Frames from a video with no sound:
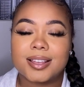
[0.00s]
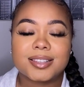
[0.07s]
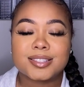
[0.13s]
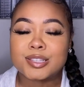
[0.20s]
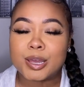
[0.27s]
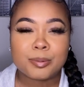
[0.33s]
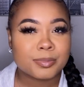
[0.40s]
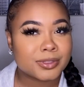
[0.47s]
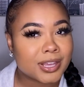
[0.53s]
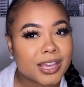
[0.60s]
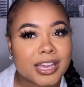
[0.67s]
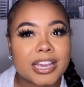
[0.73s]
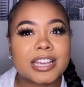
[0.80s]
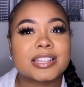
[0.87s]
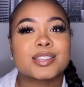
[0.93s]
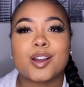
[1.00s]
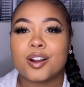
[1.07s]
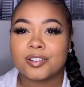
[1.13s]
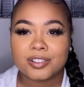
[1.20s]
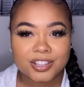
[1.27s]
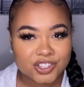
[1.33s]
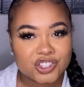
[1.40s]
Some things are
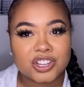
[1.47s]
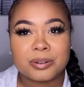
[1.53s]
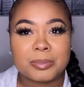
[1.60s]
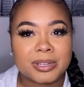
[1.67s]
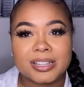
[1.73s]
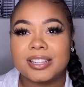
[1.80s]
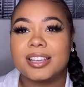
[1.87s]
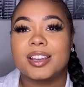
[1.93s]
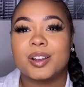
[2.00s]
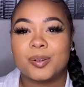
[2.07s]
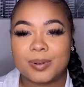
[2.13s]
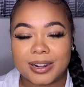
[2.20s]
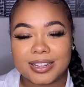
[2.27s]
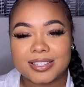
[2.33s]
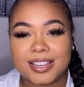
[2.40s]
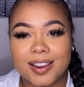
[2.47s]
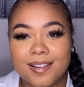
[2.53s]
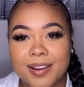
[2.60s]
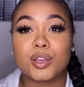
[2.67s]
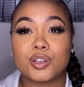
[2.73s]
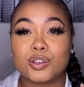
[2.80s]
legitimately hereditary.